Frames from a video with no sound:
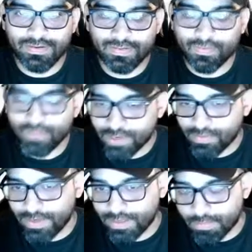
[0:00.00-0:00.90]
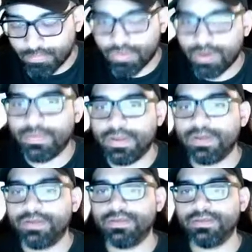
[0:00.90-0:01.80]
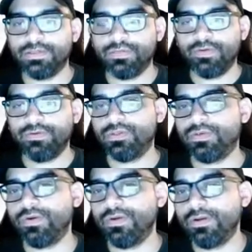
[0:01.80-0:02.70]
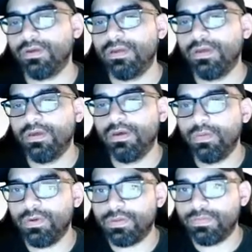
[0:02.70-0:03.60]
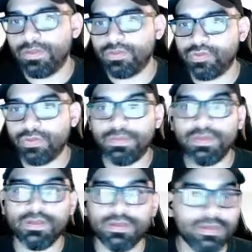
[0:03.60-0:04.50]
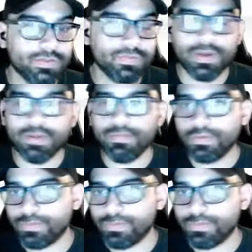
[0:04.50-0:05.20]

rhetoric and the propaganda is very strong with the mainstream media, and it's why most